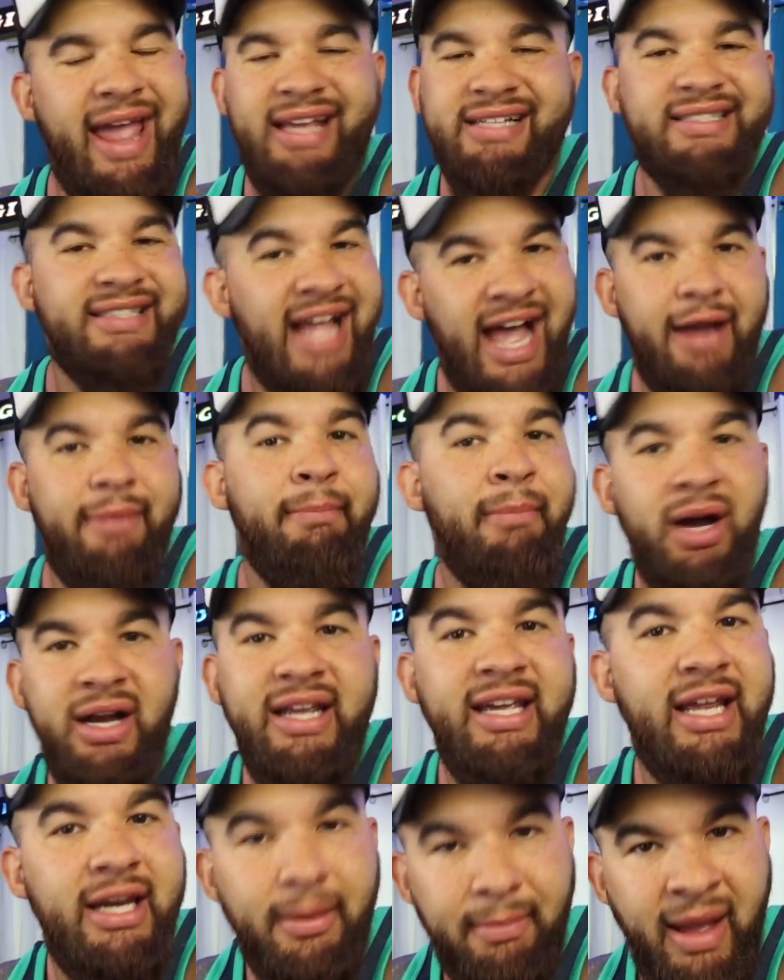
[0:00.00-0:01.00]
It's not
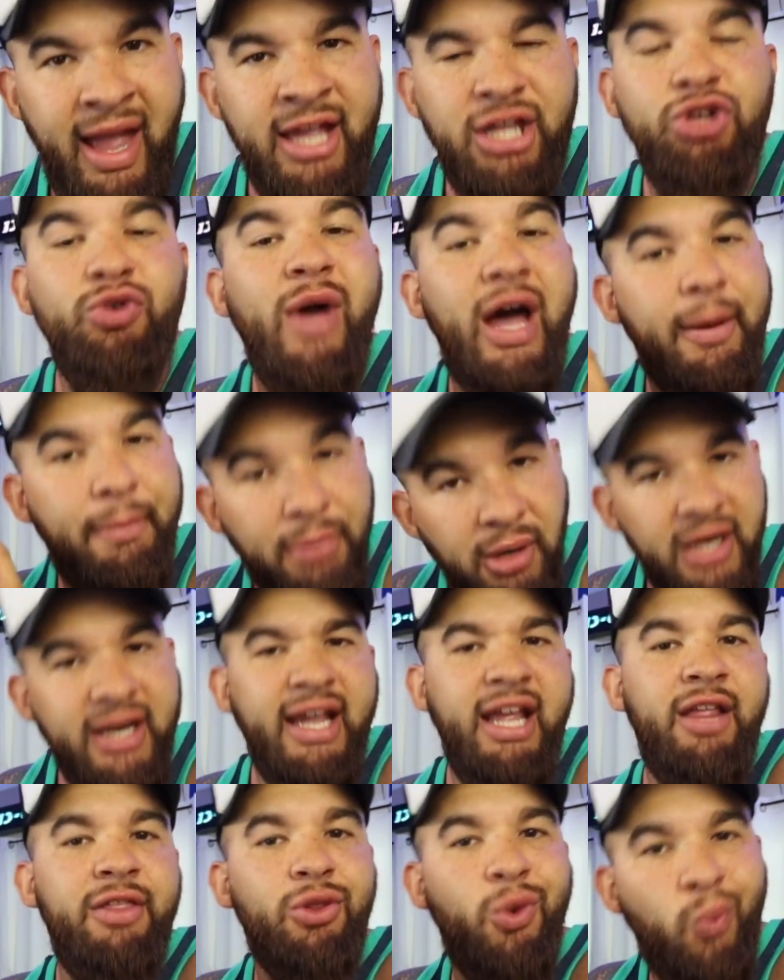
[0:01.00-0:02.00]
money in the bank. You got to put
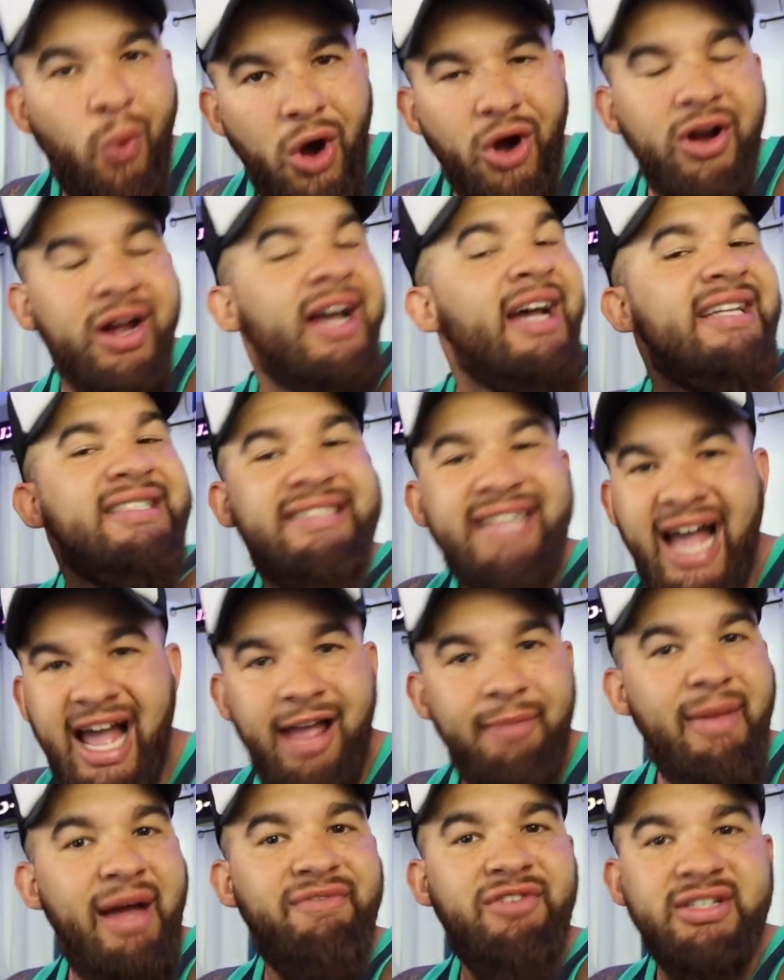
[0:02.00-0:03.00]
in the work
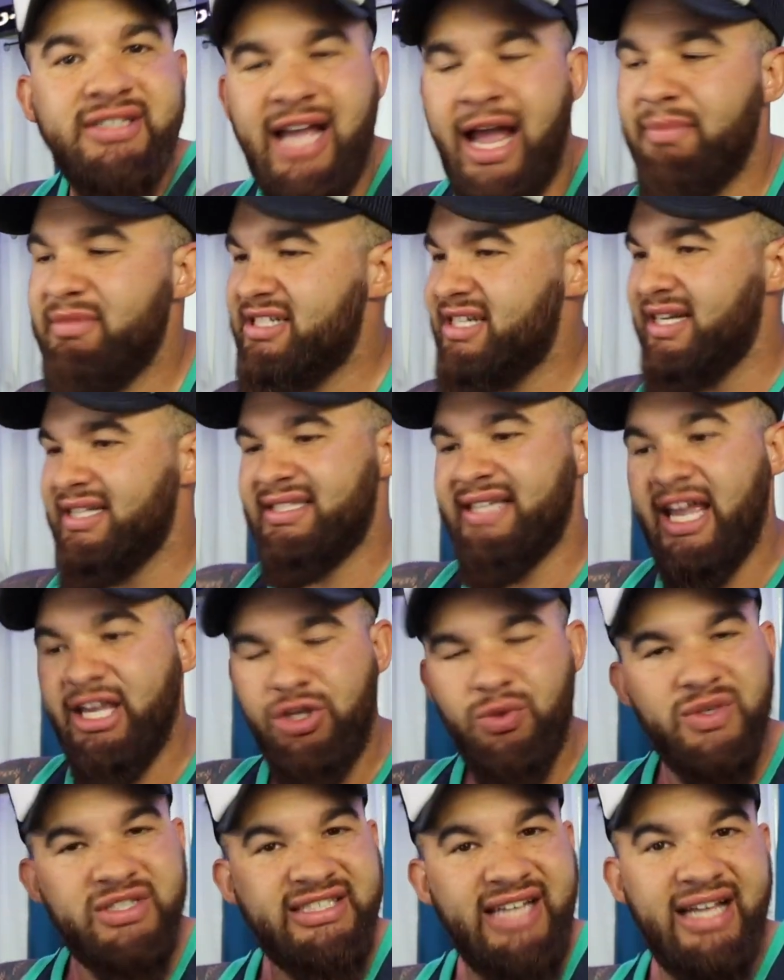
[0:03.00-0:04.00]
time after time. It's going to take
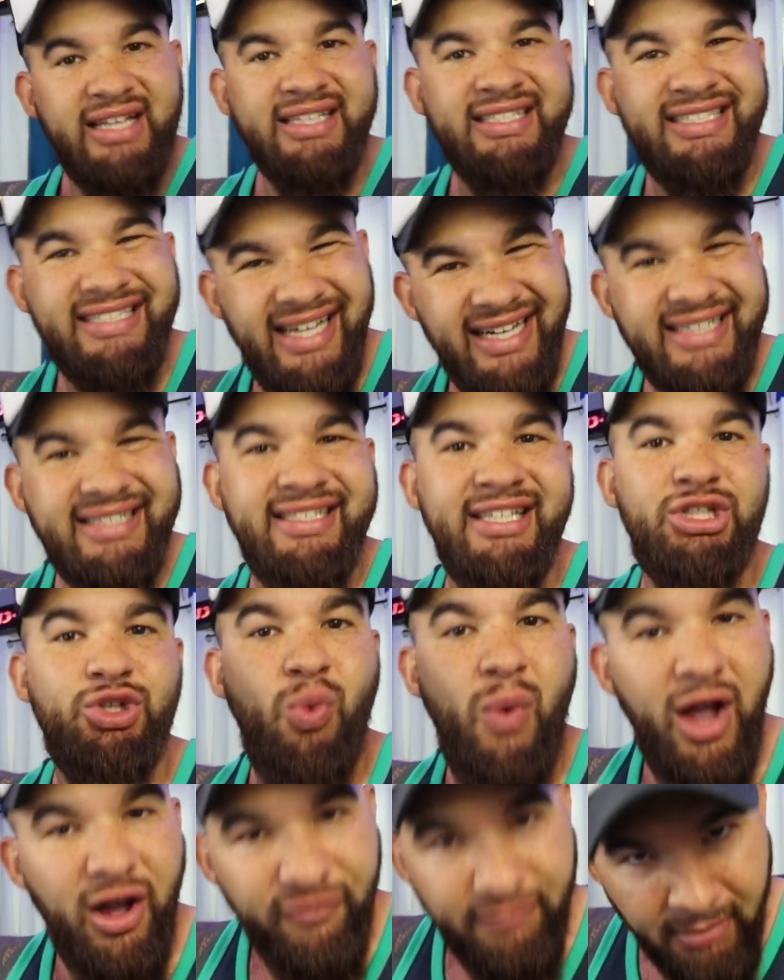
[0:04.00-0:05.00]
you a solid six to
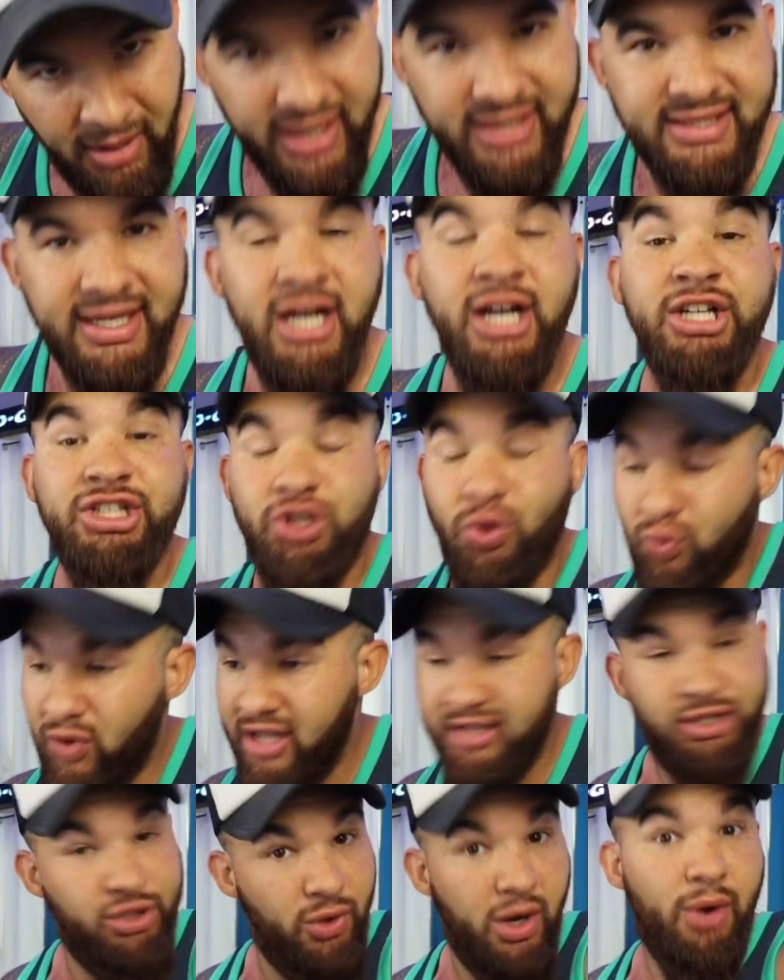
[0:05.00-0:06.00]
12 months to, re-
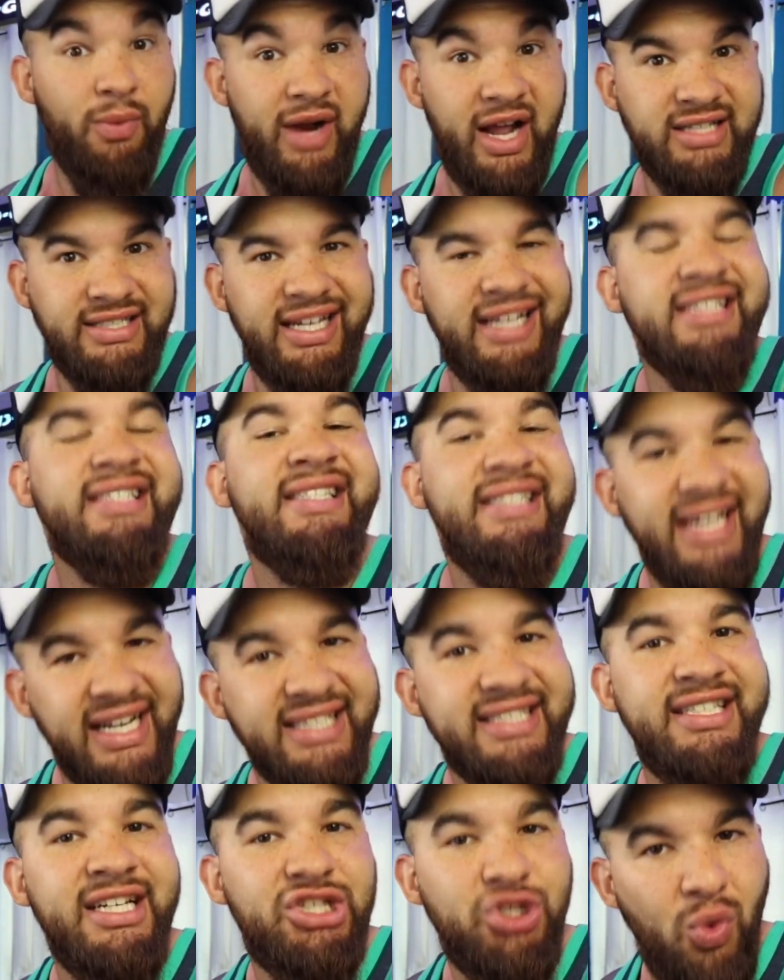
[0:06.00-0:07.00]
you heard what I said, six
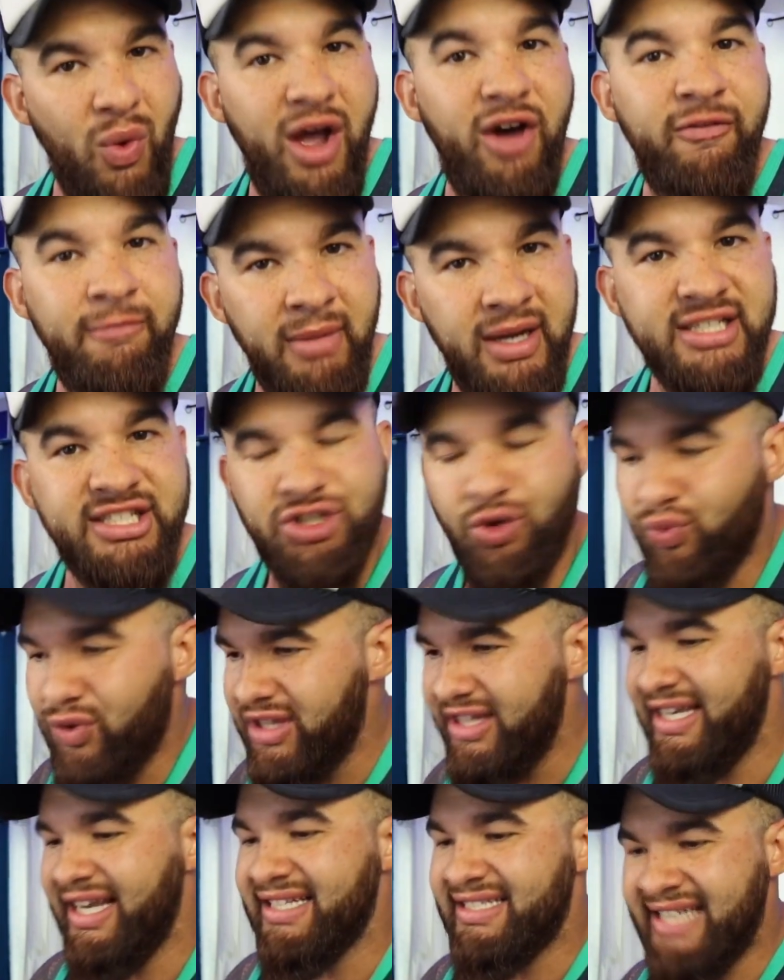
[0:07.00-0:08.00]
to 12 months to
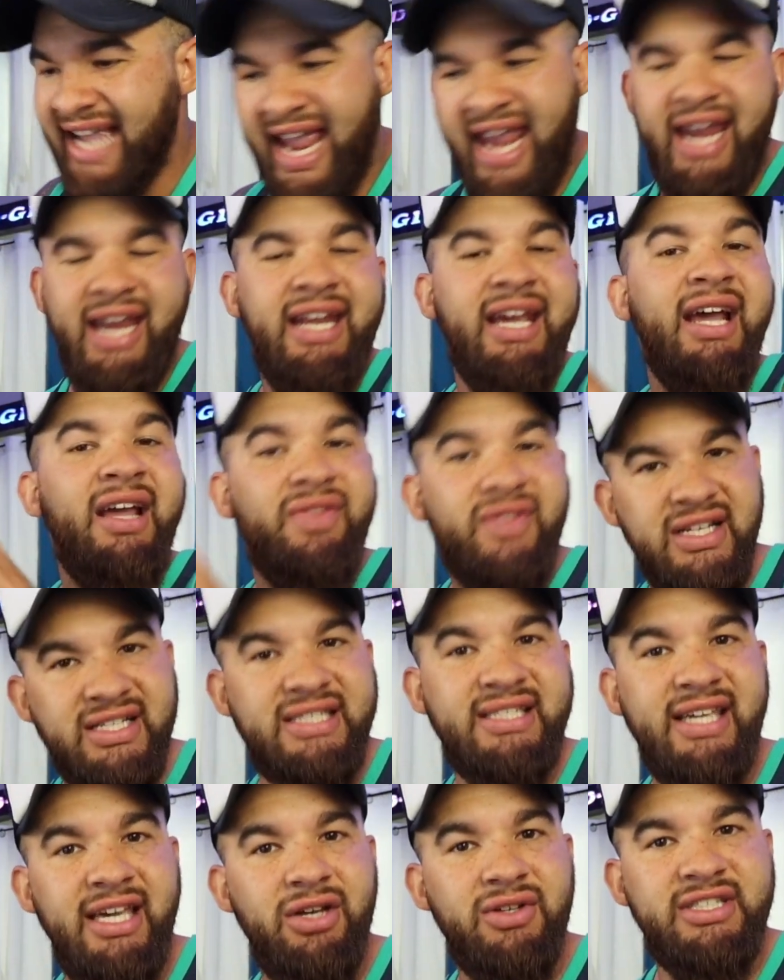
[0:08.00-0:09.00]
really attain this
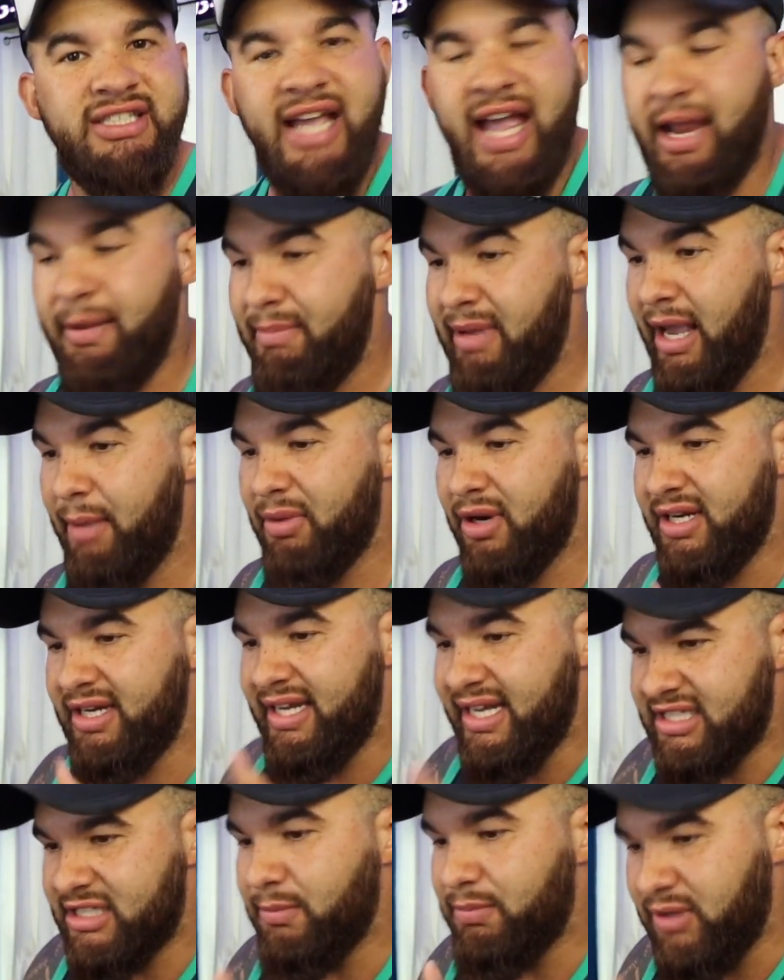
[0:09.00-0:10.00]
skill set and be able to
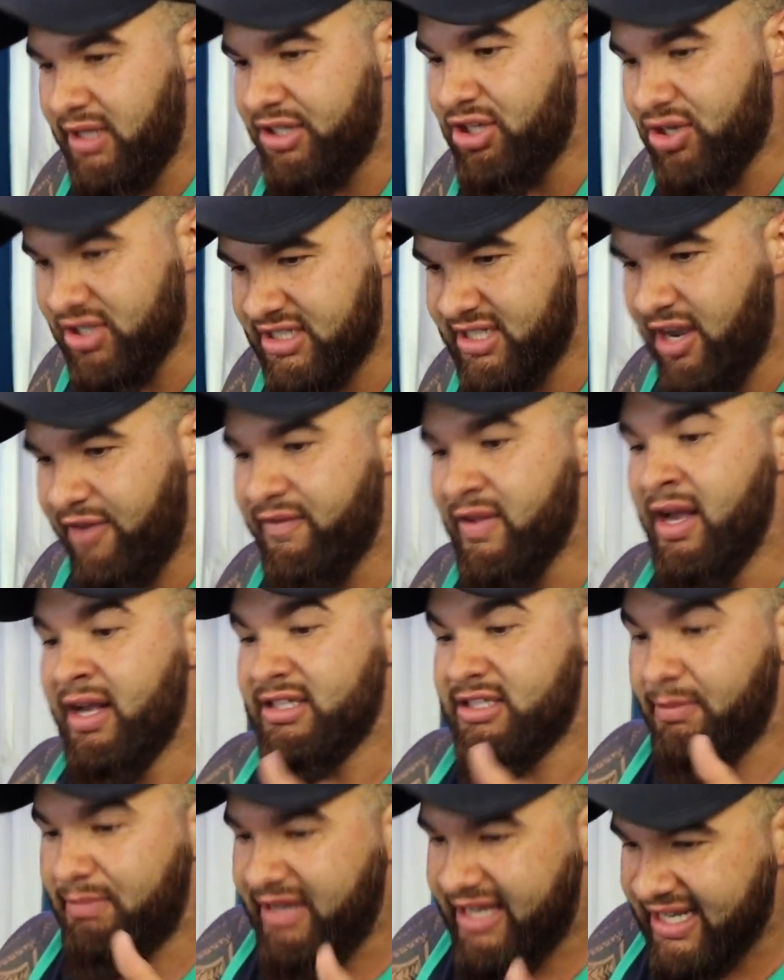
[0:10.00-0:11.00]
discipline yourself
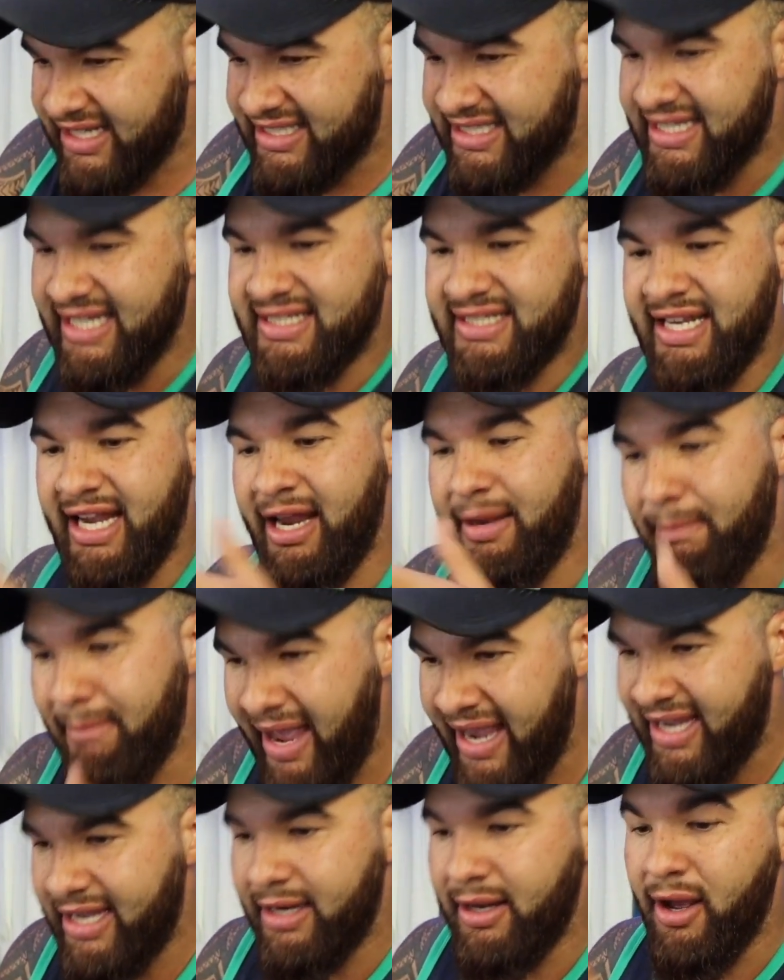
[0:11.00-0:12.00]
to be consistent in
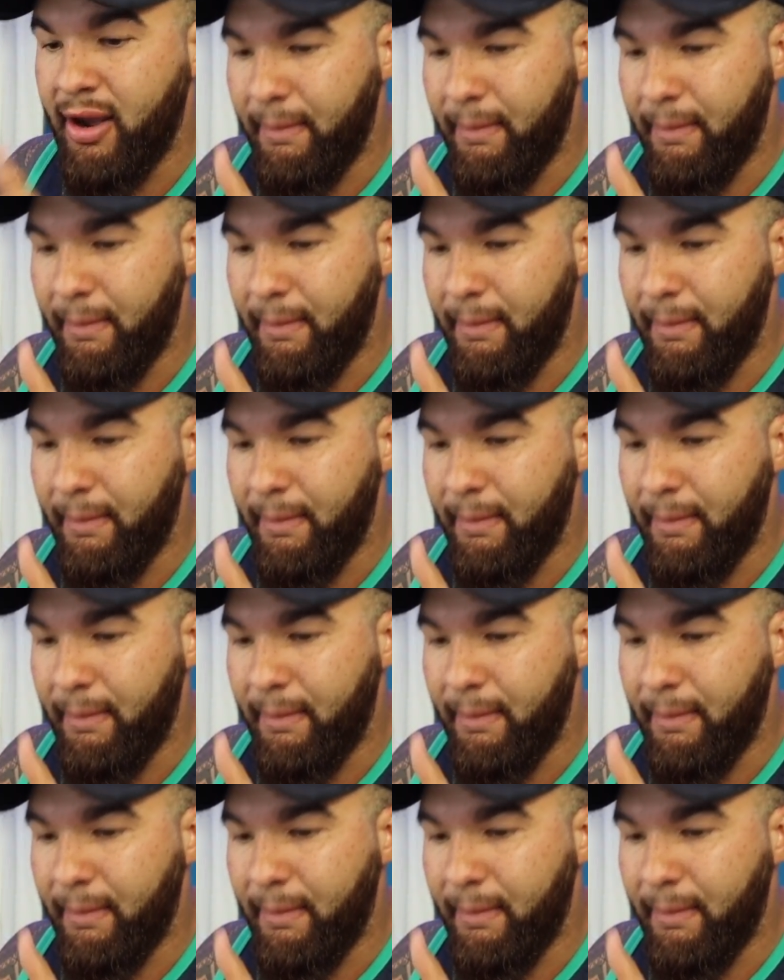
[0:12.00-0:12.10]
making